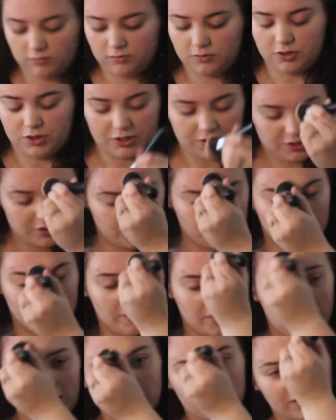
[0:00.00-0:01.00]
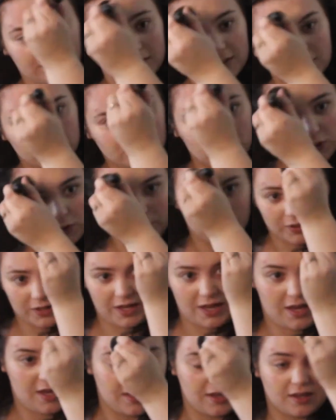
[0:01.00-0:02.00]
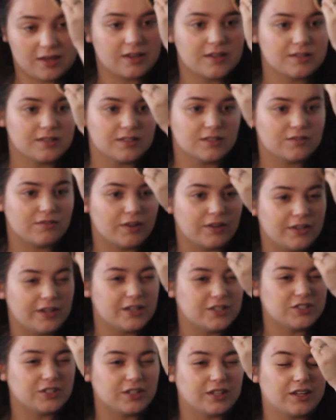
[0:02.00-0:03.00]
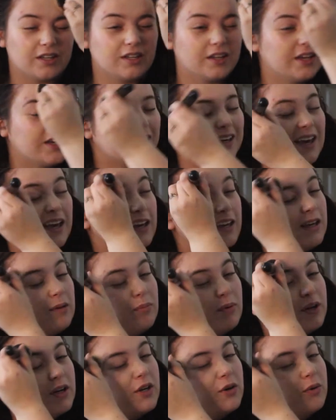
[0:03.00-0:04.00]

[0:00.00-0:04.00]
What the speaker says: Just so I'm not super cakey, because this foundation can get cakey pretty